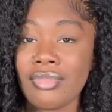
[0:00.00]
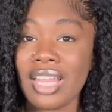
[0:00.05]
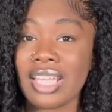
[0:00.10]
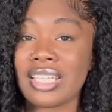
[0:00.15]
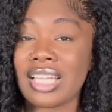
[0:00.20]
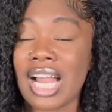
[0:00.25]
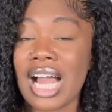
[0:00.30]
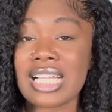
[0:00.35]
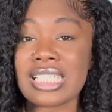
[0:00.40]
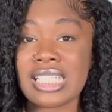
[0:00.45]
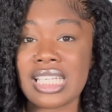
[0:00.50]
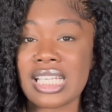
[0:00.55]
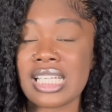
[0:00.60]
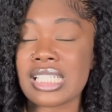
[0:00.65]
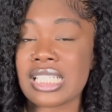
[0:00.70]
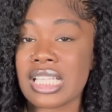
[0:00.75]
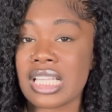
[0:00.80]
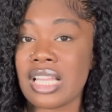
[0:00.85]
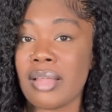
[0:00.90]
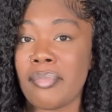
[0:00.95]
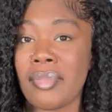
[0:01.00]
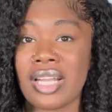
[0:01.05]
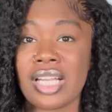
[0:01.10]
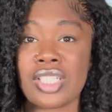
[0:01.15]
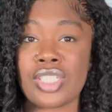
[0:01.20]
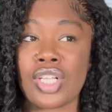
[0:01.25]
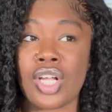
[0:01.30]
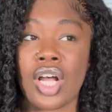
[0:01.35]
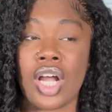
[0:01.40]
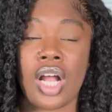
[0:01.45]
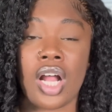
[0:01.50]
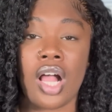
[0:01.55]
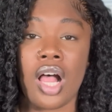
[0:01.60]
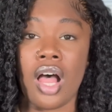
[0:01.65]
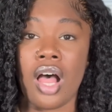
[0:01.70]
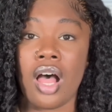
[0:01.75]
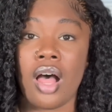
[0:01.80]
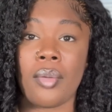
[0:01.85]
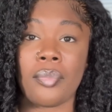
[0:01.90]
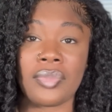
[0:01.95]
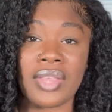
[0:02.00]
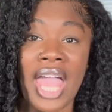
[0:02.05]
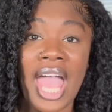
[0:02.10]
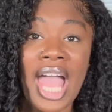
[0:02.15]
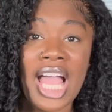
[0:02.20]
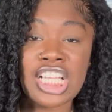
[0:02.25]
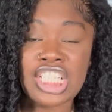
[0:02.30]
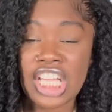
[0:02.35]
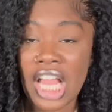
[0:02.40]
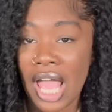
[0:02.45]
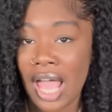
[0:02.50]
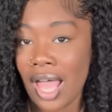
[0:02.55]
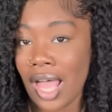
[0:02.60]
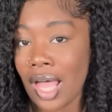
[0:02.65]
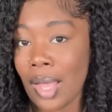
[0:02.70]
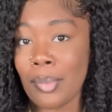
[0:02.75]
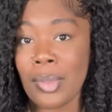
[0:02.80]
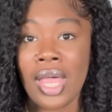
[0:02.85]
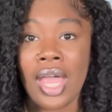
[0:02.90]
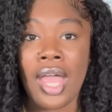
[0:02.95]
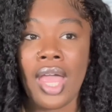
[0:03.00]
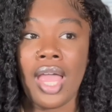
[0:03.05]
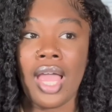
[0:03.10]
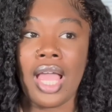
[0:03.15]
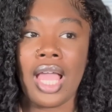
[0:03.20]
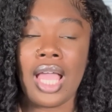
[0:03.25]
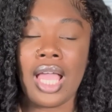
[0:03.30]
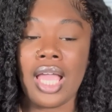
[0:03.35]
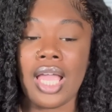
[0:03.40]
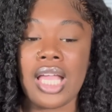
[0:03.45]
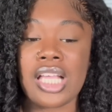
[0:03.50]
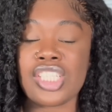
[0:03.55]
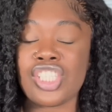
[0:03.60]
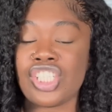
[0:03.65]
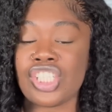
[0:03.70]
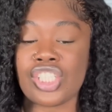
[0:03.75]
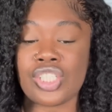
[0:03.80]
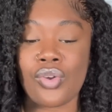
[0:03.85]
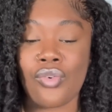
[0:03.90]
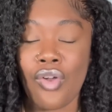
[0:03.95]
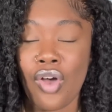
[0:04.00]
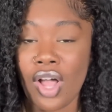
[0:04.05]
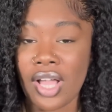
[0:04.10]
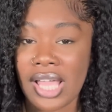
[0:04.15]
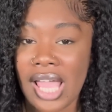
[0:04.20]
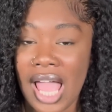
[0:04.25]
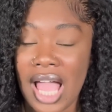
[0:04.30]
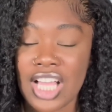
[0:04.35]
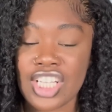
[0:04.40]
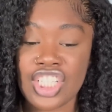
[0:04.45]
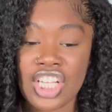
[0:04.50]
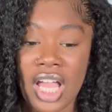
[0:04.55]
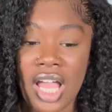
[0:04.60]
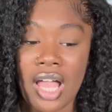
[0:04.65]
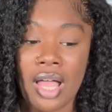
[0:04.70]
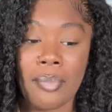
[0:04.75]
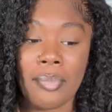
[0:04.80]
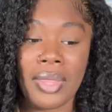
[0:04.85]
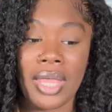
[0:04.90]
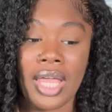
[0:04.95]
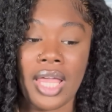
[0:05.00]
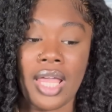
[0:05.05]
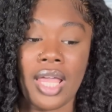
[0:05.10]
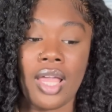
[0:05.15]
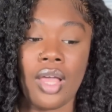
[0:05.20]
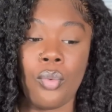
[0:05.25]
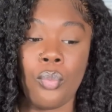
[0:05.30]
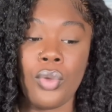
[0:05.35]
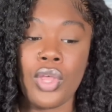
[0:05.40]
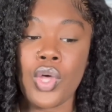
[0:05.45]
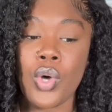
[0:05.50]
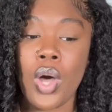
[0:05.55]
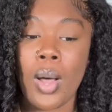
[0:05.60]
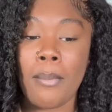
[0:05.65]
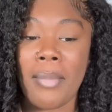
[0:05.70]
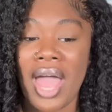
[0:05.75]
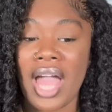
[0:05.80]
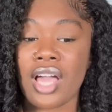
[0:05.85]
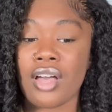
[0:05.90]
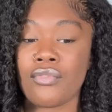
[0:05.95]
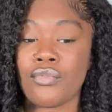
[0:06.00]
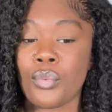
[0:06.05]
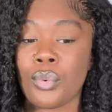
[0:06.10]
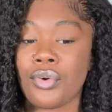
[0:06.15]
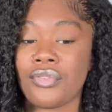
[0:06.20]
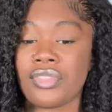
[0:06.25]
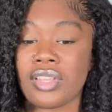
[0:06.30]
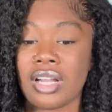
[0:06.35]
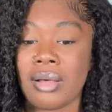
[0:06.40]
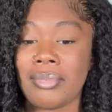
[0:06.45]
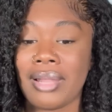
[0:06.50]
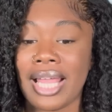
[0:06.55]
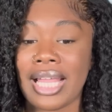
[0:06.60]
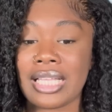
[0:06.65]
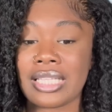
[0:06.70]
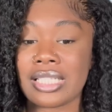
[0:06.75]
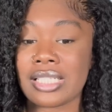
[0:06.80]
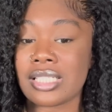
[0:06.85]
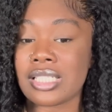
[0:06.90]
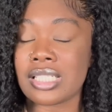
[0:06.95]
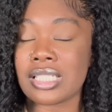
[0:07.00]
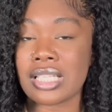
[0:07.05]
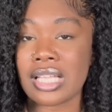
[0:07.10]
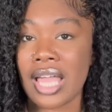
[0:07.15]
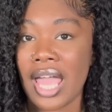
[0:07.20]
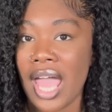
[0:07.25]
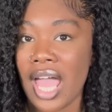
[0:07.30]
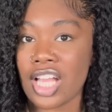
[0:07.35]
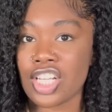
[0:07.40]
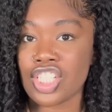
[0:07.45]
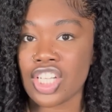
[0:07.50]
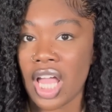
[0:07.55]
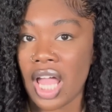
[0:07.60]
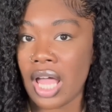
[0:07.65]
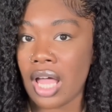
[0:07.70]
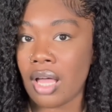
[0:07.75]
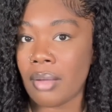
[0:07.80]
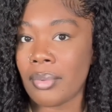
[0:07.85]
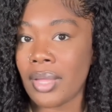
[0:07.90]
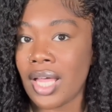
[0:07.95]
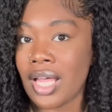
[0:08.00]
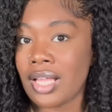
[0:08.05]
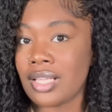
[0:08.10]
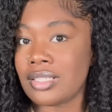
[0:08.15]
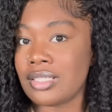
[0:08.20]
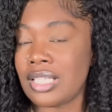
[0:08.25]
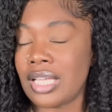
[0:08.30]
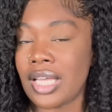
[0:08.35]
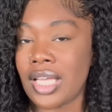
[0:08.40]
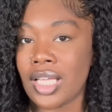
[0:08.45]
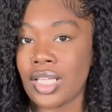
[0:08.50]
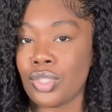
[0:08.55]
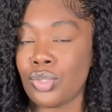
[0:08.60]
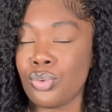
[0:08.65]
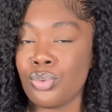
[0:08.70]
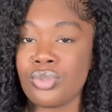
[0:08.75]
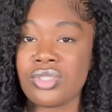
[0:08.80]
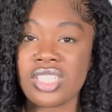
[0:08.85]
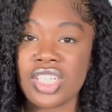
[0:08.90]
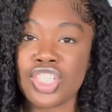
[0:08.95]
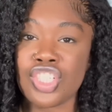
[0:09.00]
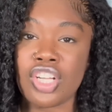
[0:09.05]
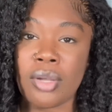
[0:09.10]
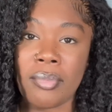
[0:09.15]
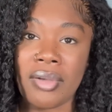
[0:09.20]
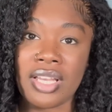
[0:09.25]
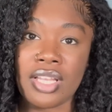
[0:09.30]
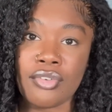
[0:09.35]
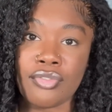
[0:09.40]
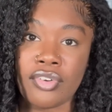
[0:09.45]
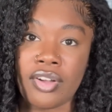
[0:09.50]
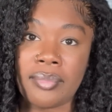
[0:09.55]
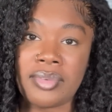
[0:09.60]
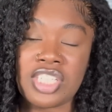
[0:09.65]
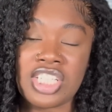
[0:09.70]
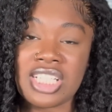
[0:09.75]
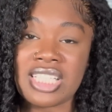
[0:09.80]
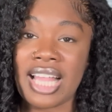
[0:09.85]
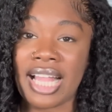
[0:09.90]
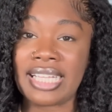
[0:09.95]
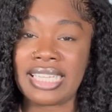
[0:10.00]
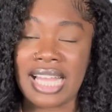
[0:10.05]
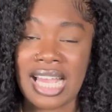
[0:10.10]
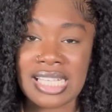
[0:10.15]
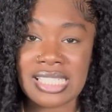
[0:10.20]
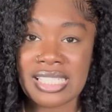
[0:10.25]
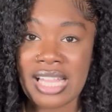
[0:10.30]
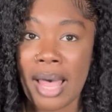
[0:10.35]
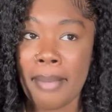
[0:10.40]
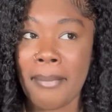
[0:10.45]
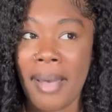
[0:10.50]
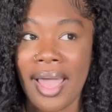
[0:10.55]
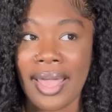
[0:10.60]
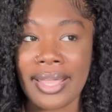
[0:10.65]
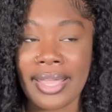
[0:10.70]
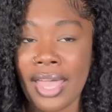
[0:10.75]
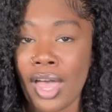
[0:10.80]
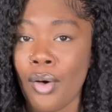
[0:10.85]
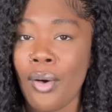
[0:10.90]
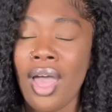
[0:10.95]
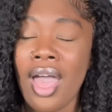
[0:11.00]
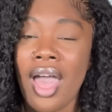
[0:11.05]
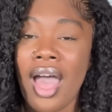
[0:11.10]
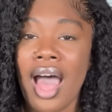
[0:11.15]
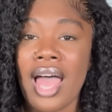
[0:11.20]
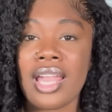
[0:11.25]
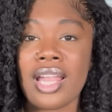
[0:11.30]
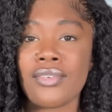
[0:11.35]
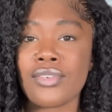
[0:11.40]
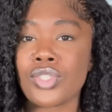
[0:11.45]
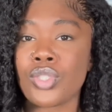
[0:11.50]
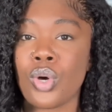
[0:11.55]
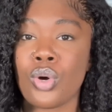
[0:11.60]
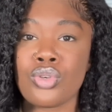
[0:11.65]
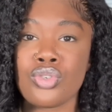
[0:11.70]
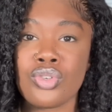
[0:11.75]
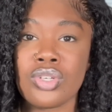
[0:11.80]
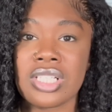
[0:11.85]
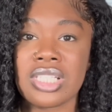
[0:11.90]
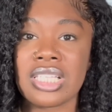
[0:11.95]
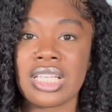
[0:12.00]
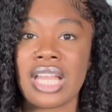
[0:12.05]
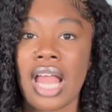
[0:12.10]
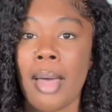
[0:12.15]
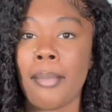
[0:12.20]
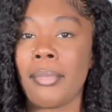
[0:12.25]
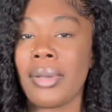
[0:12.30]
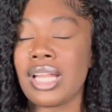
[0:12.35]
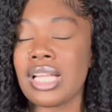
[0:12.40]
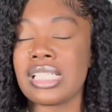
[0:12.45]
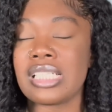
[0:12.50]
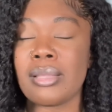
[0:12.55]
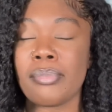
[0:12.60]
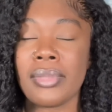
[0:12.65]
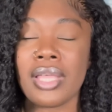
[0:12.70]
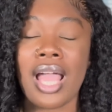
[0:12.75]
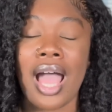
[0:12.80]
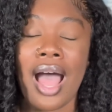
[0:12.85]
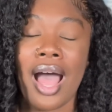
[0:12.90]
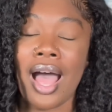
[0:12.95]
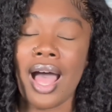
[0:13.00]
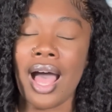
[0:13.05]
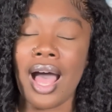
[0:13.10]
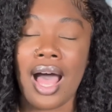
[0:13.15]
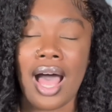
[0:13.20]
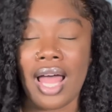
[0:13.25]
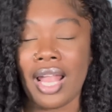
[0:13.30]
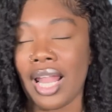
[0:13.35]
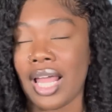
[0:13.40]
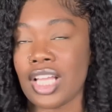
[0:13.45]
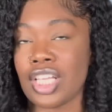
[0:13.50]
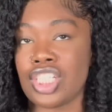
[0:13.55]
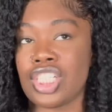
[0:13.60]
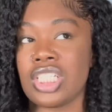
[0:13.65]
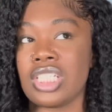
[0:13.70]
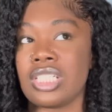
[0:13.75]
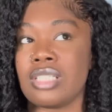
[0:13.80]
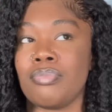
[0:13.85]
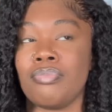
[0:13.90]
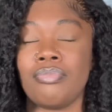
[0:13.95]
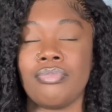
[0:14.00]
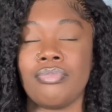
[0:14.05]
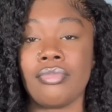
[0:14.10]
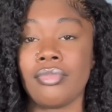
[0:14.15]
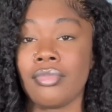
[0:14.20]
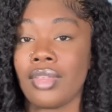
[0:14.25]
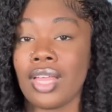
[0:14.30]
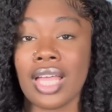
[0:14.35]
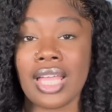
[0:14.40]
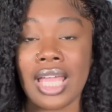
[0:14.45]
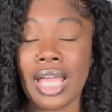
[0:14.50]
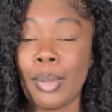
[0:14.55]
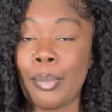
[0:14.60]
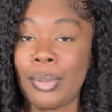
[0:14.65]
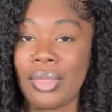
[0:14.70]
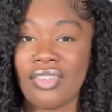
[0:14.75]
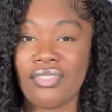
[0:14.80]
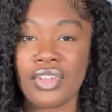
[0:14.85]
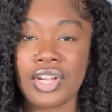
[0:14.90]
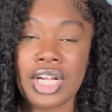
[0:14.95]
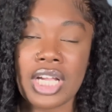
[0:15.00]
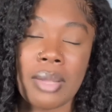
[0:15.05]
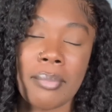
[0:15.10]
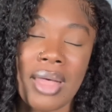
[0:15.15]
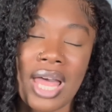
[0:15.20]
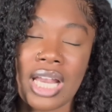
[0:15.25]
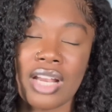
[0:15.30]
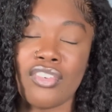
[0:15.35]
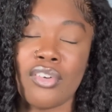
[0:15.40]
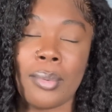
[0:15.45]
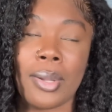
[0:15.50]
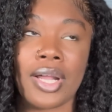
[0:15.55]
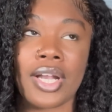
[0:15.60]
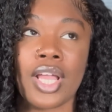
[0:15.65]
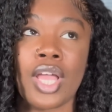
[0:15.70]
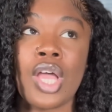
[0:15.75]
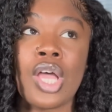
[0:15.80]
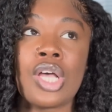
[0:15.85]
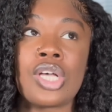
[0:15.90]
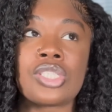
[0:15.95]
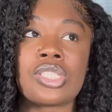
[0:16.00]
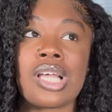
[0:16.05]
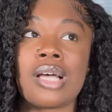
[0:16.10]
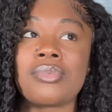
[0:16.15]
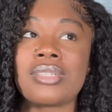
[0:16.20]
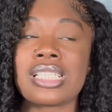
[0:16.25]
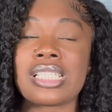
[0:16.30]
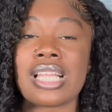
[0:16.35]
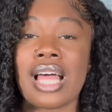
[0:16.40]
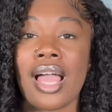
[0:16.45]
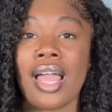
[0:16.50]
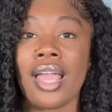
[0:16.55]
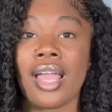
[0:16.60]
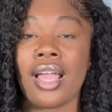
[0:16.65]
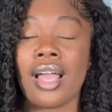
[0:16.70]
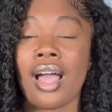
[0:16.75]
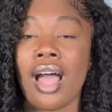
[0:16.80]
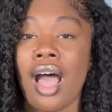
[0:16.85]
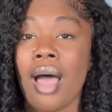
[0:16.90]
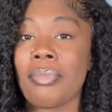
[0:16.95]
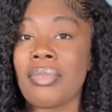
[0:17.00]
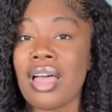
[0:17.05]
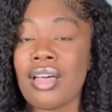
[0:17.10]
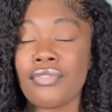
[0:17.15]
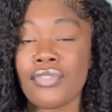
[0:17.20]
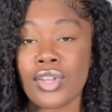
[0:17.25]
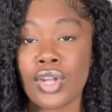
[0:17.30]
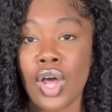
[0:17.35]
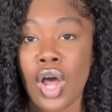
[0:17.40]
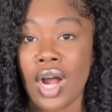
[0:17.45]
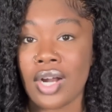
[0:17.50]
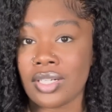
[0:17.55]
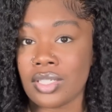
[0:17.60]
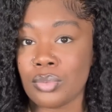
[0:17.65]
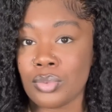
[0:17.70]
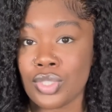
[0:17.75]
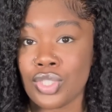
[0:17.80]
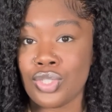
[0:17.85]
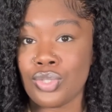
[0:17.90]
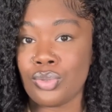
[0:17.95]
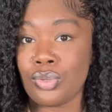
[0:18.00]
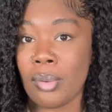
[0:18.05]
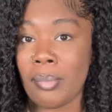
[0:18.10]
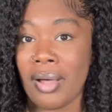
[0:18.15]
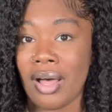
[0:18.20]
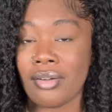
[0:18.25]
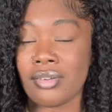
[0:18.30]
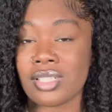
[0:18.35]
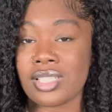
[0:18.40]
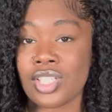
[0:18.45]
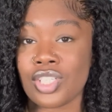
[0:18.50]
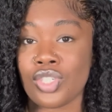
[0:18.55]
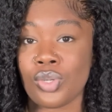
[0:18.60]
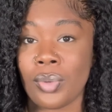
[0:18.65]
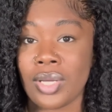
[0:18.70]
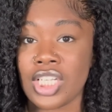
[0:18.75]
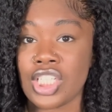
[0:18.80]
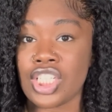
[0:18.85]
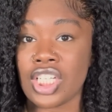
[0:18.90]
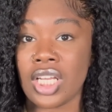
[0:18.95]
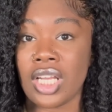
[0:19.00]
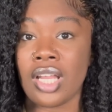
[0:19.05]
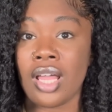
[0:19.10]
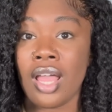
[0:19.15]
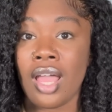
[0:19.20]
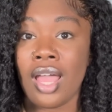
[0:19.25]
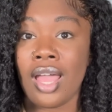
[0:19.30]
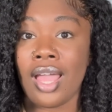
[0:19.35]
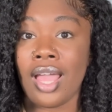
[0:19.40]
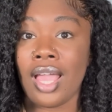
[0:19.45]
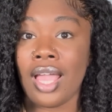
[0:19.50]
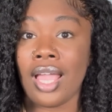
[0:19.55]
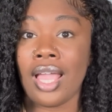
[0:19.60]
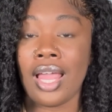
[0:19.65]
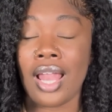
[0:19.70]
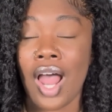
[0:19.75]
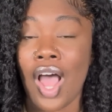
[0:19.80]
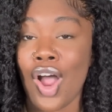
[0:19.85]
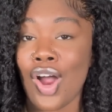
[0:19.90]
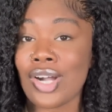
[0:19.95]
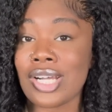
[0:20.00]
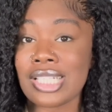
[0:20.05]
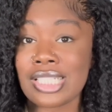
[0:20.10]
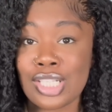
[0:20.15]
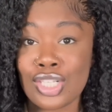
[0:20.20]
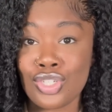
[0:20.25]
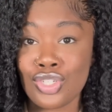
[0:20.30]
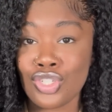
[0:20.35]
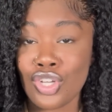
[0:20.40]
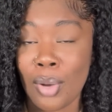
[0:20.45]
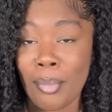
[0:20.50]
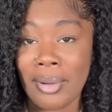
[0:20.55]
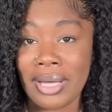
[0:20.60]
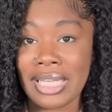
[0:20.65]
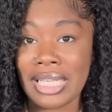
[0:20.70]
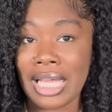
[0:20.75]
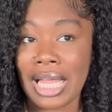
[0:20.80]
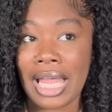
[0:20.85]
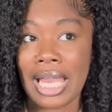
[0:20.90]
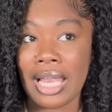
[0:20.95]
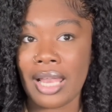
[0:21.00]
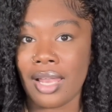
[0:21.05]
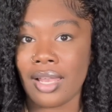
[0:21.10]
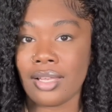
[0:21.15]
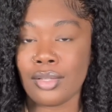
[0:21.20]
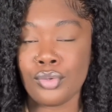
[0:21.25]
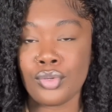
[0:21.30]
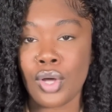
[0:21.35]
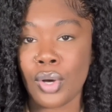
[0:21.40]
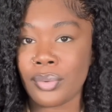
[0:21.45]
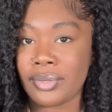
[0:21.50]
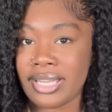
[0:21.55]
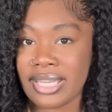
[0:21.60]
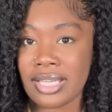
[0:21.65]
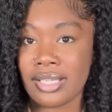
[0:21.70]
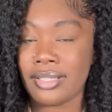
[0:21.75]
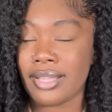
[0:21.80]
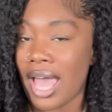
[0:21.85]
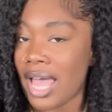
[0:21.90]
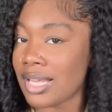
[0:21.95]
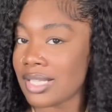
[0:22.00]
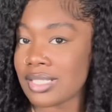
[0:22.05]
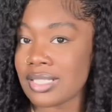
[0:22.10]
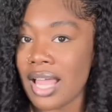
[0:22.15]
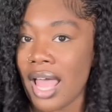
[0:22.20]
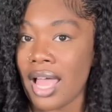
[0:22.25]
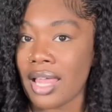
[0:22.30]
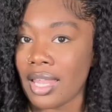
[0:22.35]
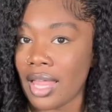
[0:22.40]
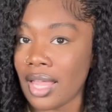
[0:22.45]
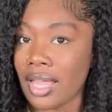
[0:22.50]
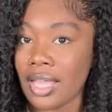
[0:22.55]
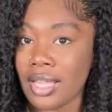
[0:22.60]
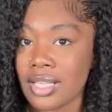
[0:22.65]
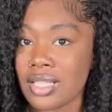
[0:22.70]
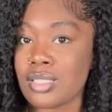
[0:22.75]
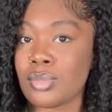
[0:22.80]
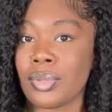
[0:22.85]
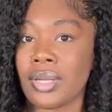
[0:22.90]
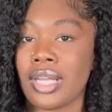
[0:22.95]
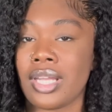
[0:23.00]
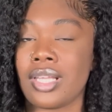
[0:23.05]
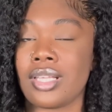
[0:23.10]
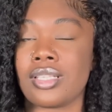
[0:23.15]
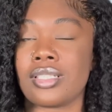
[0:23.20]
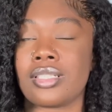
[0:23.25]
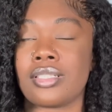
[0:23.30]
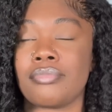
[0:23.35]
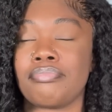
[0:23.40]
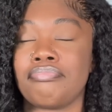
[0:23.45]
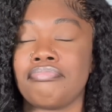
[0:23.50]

that I didn't send the money to her cash app, and it's just the wrong cash app. And we going back and forth, and I'm like, this is the cash app that you sent your money from. And she's like, that's not my account. I never told you to send that money to me. Like she's again being very combative about it. So I'm just like, I'm not gonna argue with you about the situation, and I already sent you your money, and you know that is that. Like it is what it is.